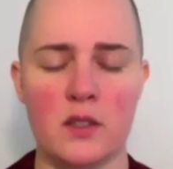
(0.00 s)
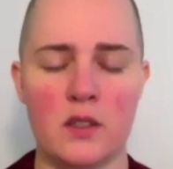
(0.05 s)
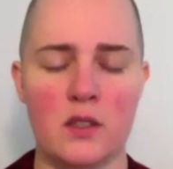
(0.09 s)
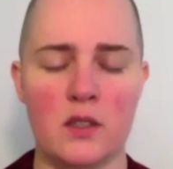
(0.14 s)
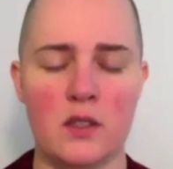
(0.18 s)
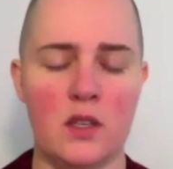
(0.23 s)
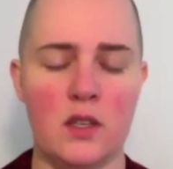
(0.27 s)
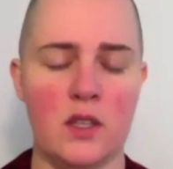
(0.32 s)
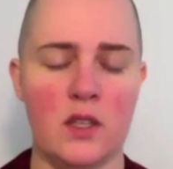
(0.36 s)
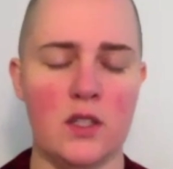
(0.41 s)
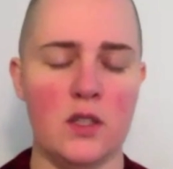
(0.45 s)

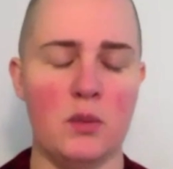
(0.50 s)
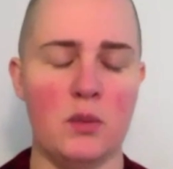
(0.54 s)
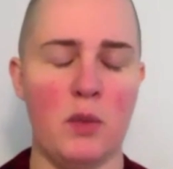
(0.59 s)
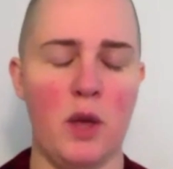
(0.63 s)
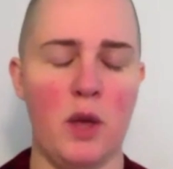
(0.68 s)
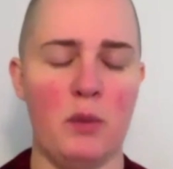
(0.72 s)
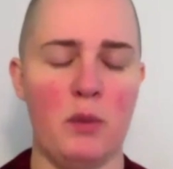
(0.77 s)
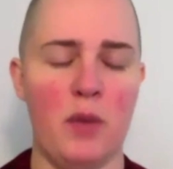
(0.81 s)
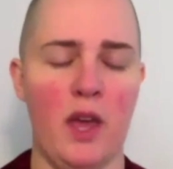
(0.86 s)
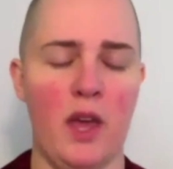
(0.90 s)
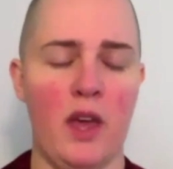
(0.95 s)
into my
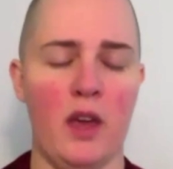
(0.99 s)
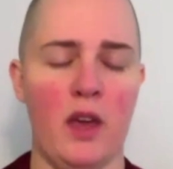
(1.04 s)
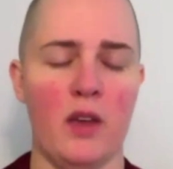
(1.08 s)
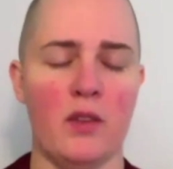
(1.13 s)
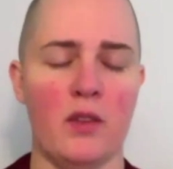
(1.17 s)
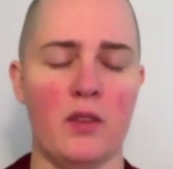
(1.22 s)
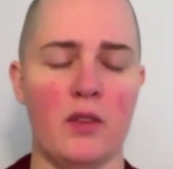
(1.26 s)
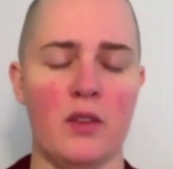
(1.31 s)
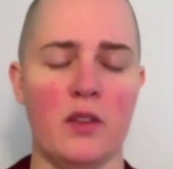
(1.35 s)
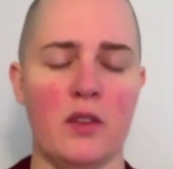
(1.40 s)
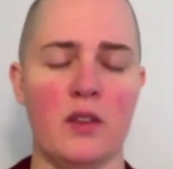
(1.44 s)

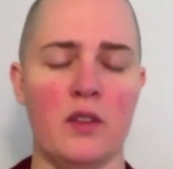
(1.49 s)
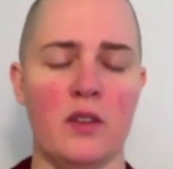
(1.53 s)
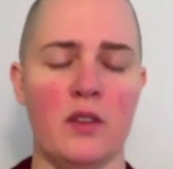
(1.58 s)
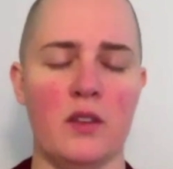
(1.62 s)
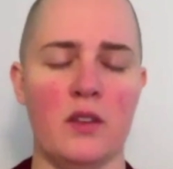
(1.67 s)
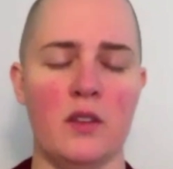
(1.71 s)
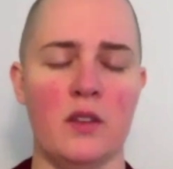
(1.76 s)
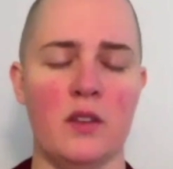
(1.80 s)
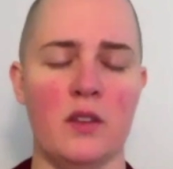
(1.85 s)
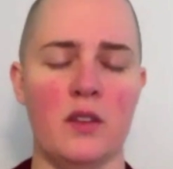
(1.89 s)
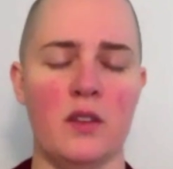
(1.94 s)
path
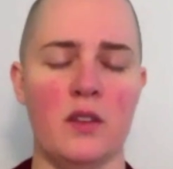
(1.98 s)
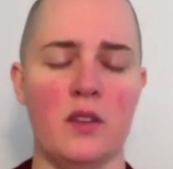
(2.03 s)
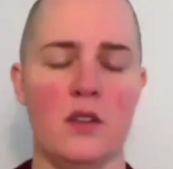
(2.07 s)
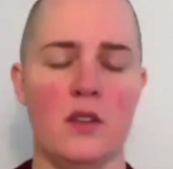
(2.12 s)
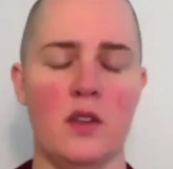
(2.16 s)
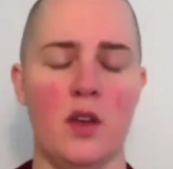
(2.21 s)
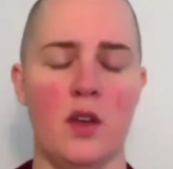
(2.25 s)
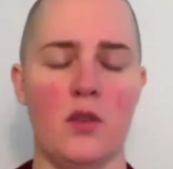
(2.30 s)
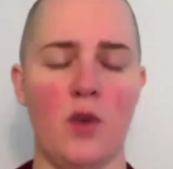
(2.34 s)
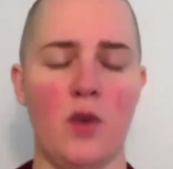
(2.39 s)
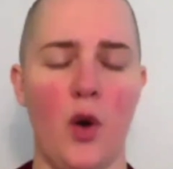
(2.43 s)

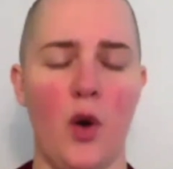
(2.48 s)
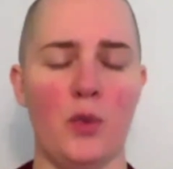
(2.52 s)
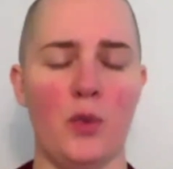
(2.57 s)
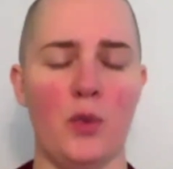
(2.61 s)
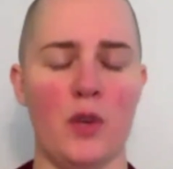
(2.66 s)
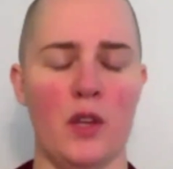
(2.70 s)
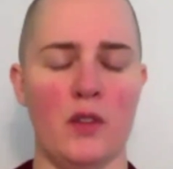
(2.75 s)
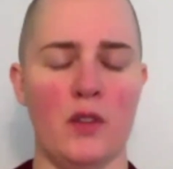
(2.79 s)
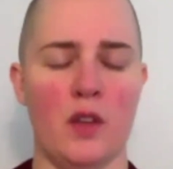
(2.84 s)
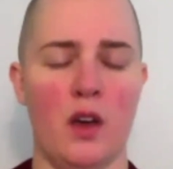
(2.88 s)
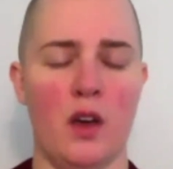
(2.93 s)
of
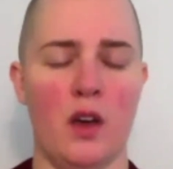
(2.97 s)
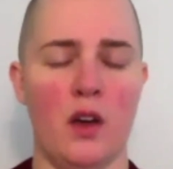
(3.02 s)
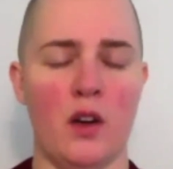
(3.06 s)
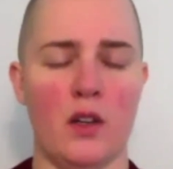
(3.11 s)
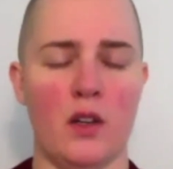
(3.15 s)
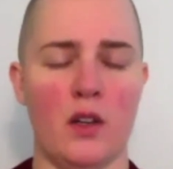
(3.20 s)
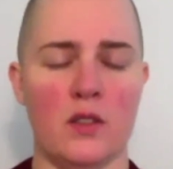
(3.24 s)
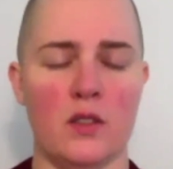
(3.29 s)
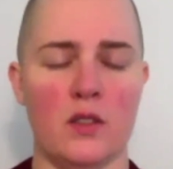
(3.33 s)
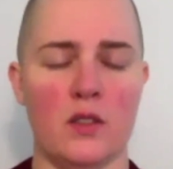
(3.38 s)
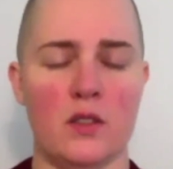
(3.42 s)
opening the
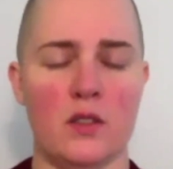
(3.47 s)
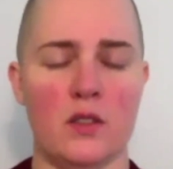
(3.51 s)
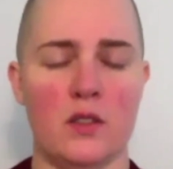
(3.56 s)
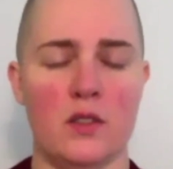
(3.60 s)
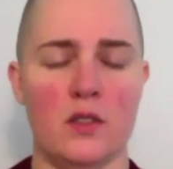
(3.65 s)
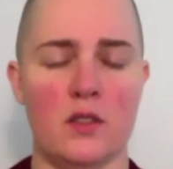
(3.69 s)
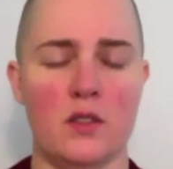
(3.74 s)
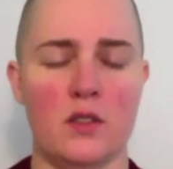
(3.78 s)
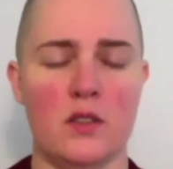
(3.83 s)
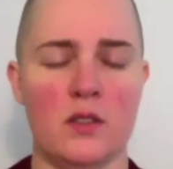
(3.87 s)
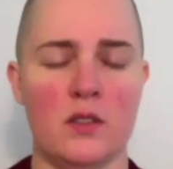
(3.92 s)
heart,
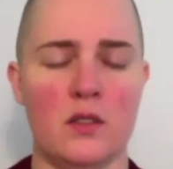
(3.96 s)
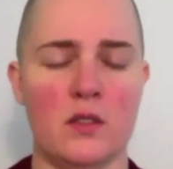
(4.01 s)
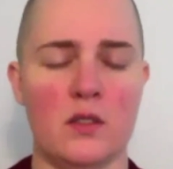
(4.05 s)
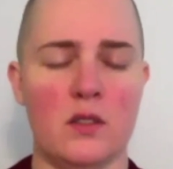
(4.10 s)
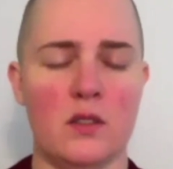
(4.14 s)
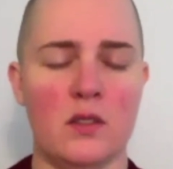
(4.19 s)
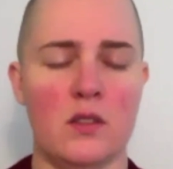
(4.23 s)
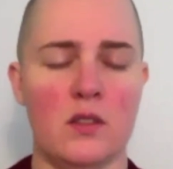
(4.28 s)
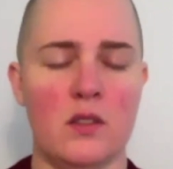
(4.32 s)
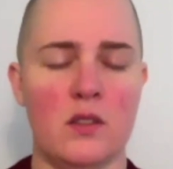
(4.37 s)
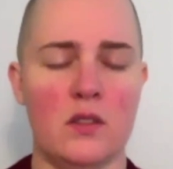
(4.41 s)

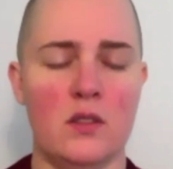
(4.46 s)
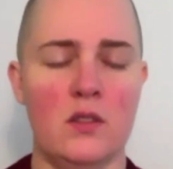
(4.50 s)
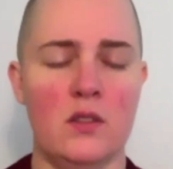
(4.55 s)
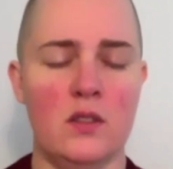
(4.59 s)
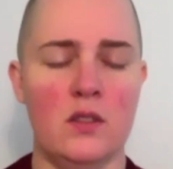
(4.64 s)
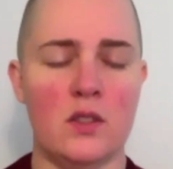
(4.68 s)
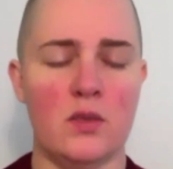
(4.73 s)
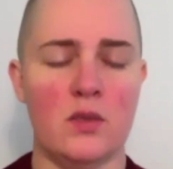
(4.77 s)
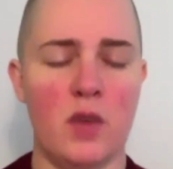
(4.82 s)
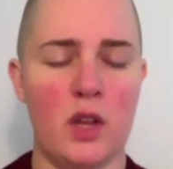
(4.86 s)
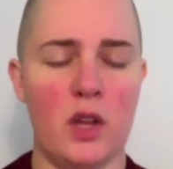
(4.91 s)

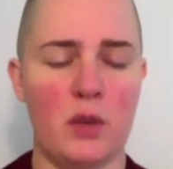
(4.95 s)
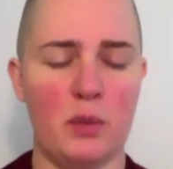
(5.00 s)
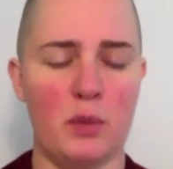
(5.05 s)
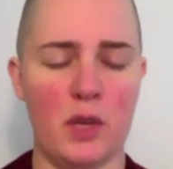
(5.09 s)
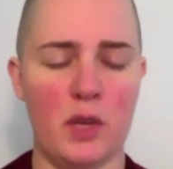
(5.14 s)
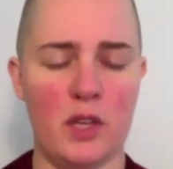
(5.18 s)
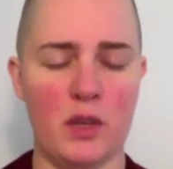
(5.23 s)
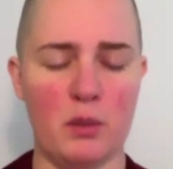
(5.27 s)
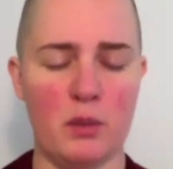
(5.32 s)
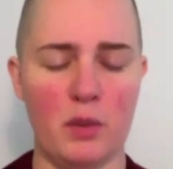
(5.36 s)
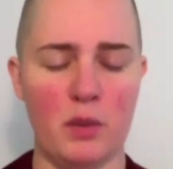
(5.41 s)

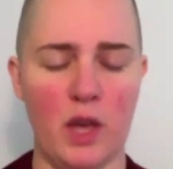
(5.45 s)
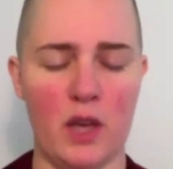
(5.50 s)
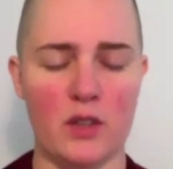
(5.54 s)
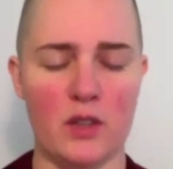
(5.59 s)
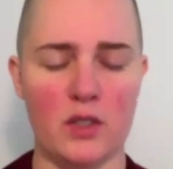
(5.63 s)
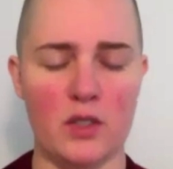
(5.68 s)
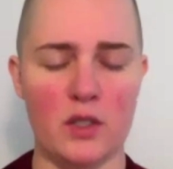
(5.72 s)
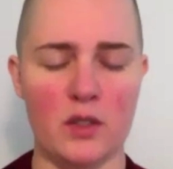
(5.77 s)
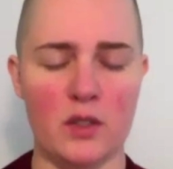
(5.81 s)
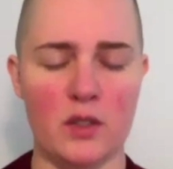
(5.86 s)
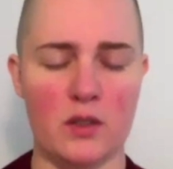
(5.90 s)
developing
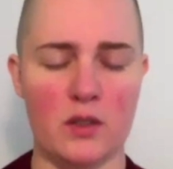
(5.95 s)
compassion?